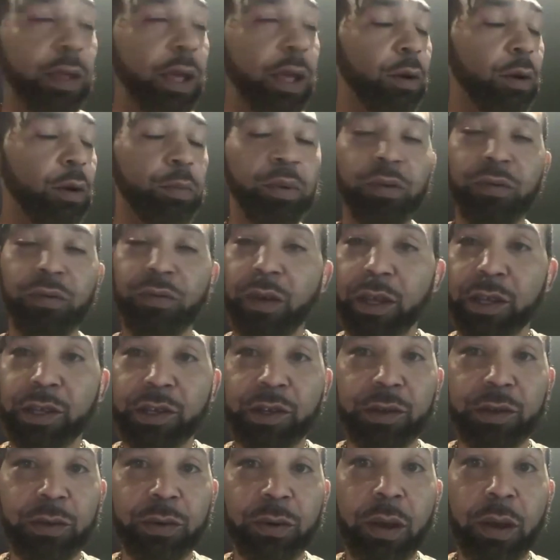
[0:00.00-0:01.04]
They're
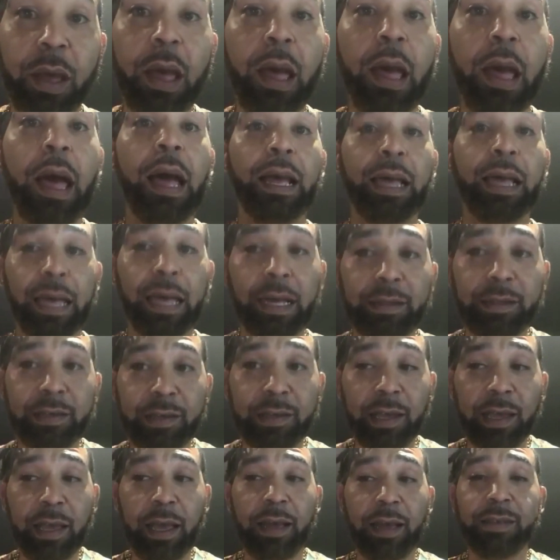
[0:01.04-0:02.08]
professional. I can
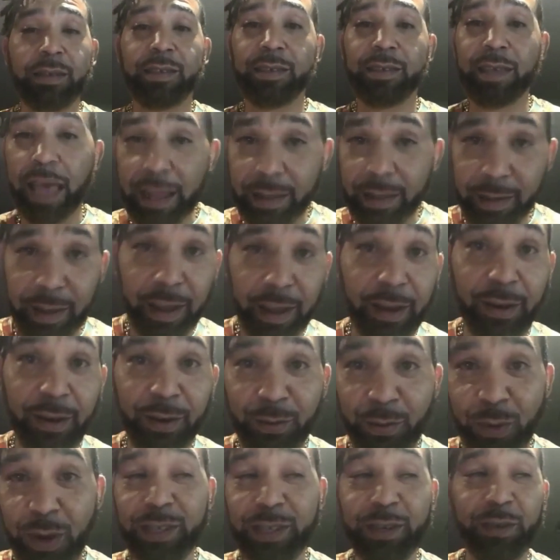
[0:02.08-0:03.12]
say I sat there
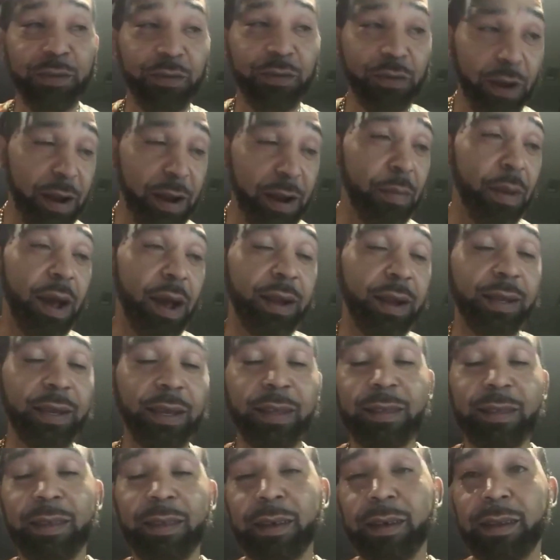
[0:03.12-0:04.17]
and watched a friend of mine get
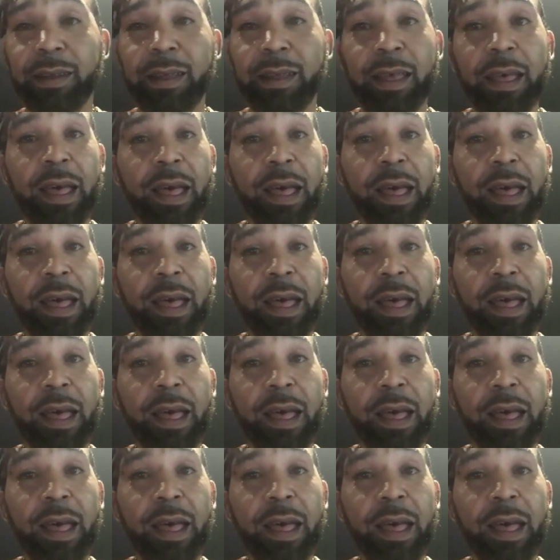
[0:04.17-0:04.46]
it done.